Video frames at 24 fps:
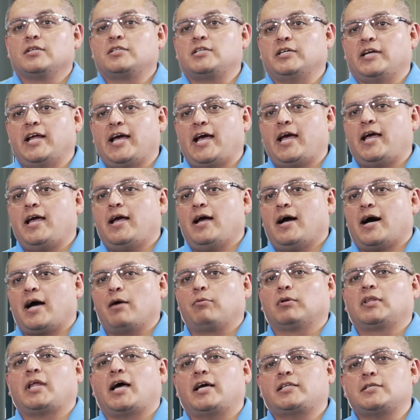Today, I
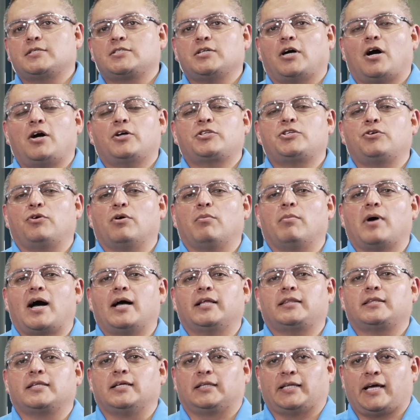would like to talk to you
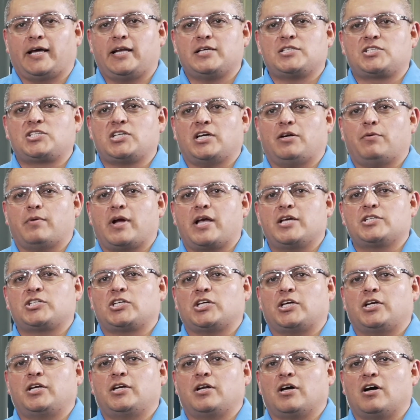about the latest
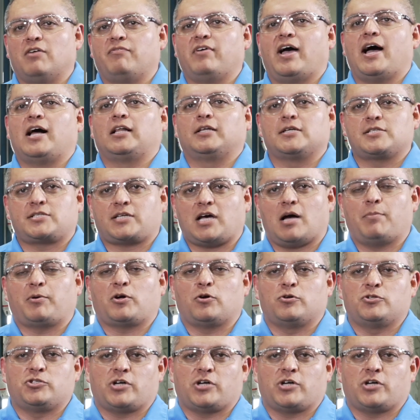generation of Atlas Copco